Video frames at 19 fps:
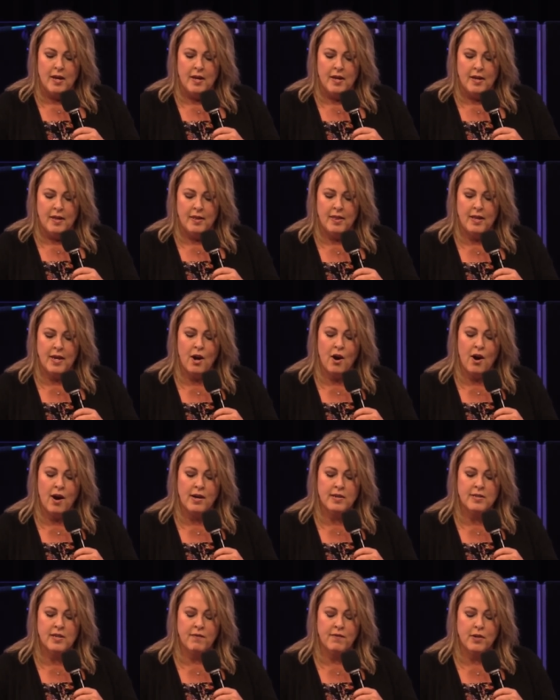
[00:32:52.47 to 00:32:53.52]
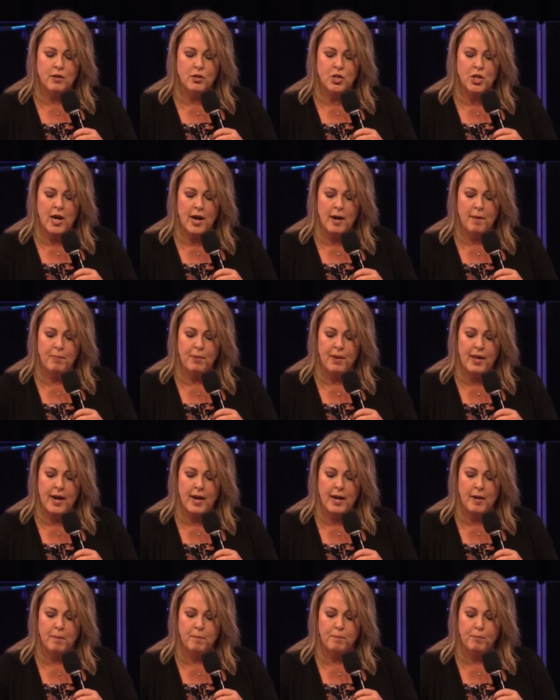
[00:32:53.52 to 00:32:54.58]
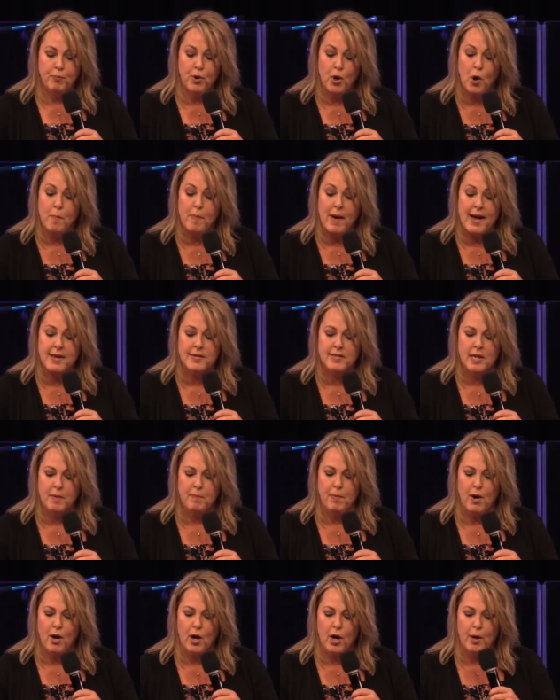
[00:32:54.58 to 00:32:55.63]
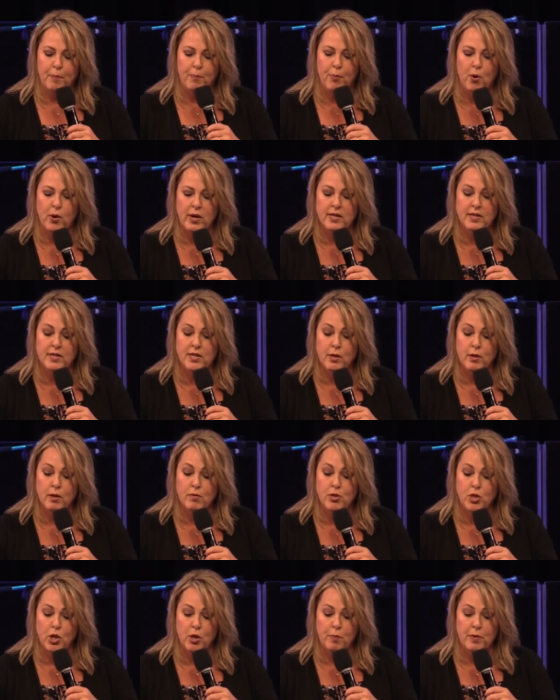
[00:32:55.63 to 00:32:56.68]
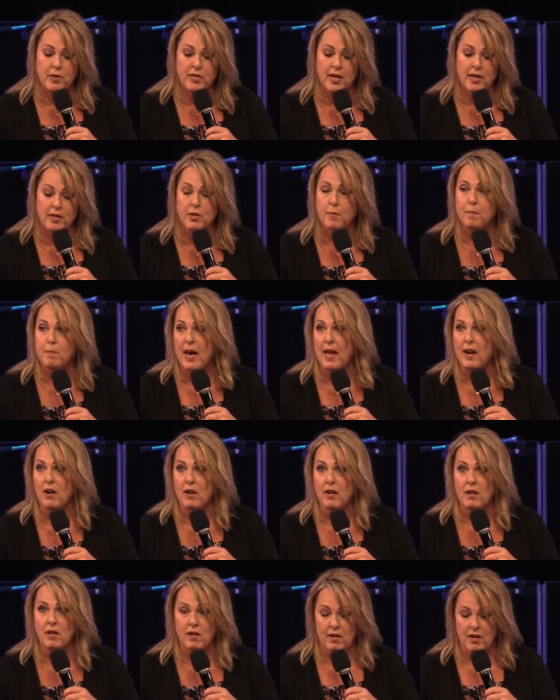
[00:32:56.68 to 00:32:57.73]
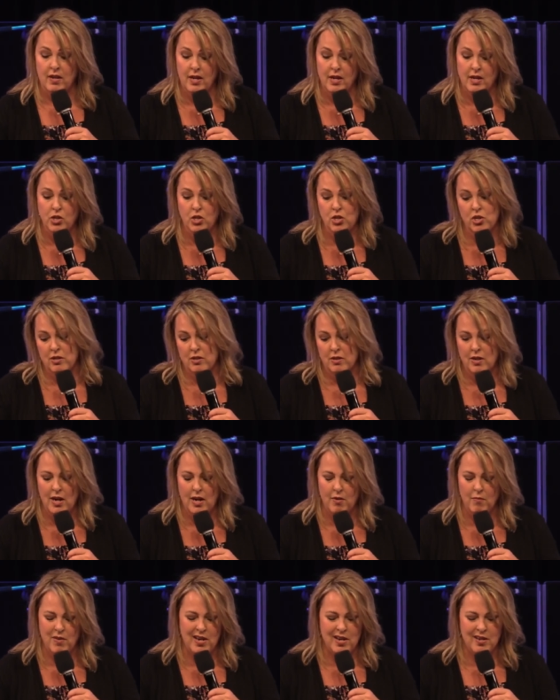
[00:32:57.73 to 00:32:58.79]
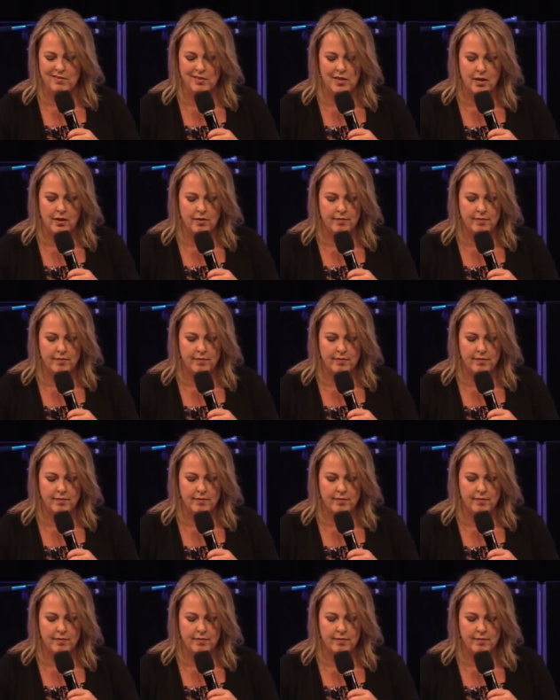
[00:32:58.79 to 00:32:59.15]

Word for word: the odds of your child playing pro basketball are 0.02%, so better ish, kind of, well, nah.